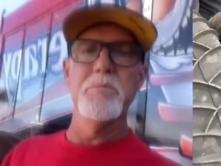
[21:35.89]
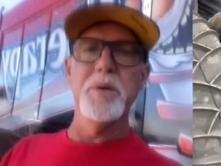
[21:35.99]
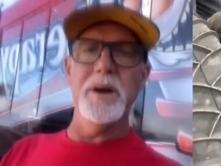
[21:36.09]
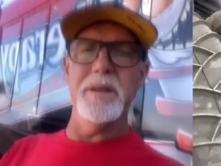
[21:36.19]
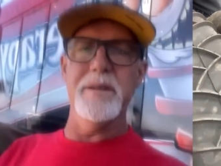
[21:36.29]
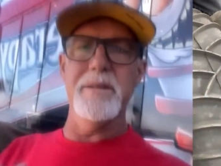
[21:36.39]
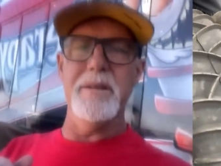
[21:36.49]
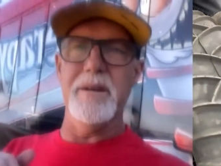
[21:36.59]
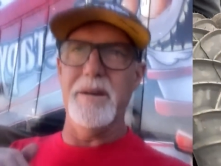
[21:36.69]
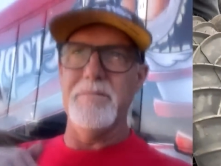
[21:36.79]
But
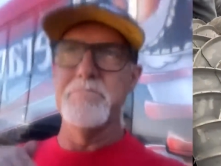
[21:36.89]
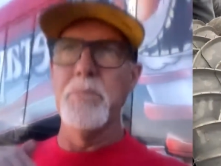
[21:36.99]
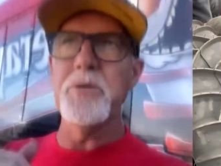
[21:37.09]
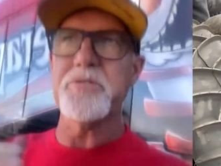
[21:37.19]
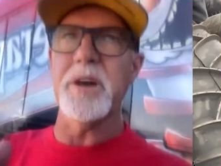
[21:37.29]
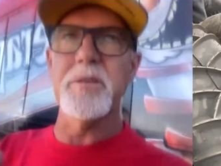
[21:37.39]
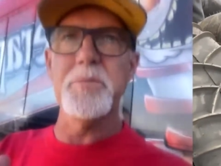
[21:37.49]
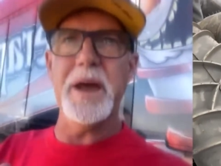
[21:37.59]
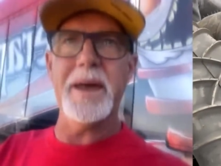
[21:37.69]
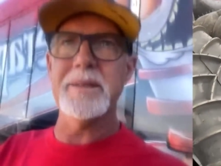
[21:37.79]
most other
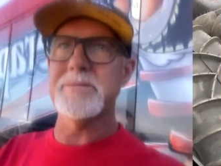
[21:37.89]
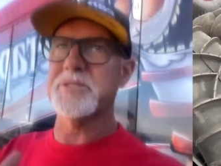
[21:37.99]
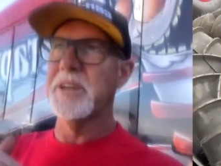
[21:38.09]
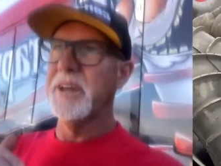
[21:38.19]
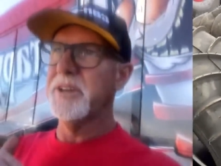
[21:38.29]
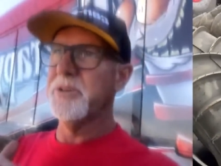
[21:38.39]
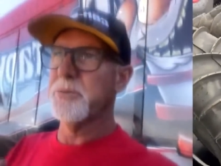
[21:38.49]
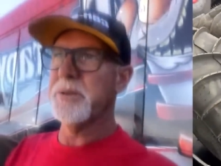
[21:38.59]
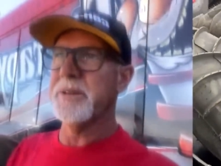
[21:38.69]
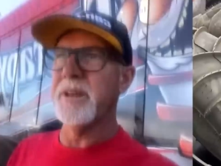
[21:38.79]
paddles, you're
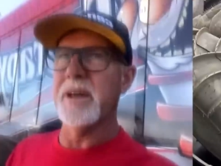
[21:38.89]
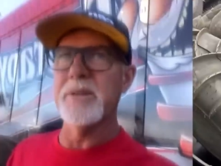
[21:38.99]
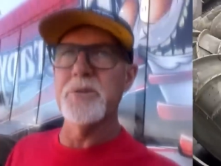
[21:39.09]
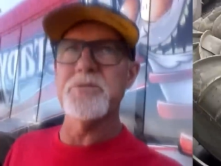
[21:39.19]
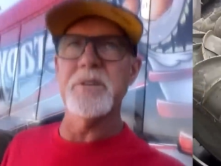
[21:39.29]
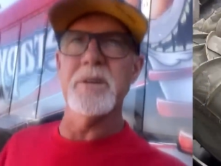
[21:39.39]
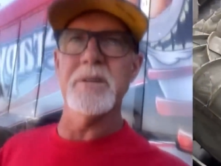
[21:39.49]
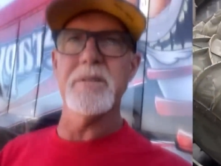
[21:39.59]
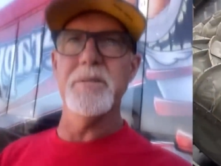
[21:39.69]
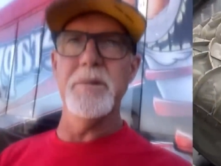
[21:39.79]
really not
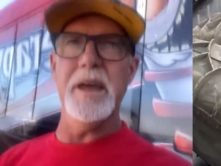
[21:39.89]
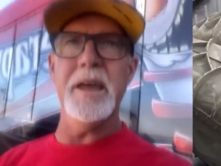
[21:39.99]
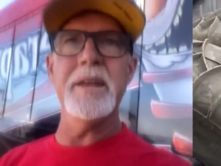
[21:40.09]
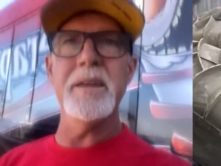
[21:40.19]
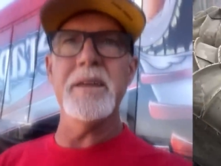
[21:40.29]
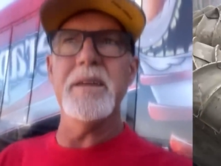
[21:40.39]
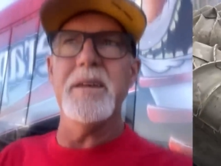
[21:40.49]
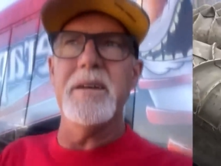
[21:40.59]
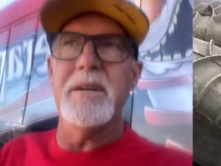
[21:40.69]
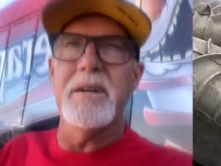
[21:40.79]
losing any,
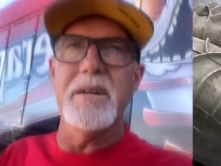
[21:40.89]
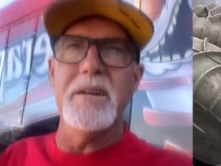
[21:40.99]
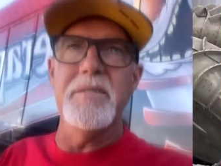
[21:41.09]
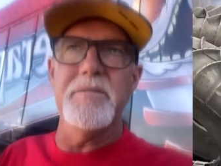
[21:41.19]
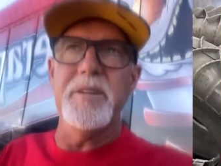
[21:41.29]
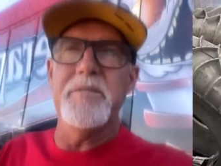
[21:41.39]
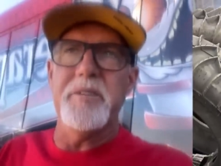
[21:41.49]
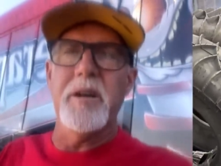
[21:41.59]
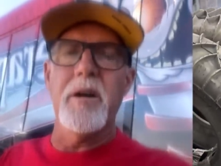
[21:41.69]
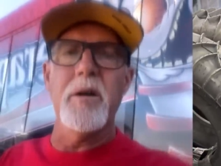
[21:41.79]
if
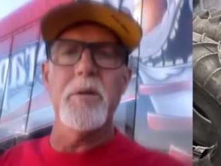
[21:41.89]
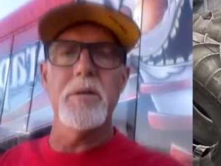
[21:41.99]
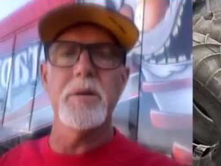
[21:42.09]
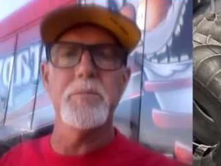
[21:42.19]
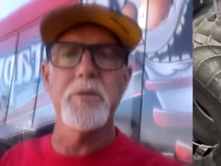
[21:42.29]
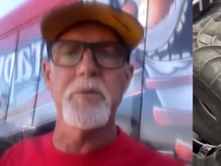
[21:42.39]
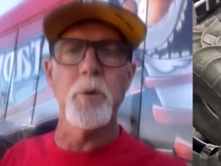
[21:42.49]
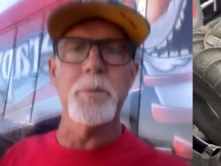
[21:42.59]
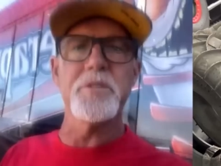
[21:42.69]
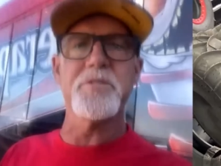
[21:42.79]
at all,
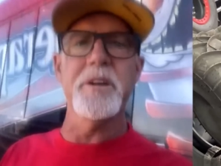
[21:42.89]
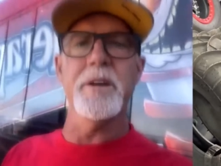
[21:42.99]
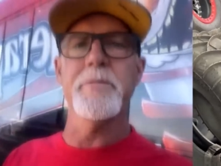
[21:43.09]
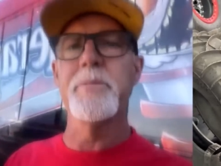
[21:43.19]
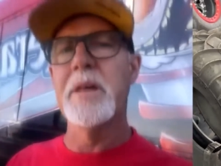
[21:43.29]
performance there.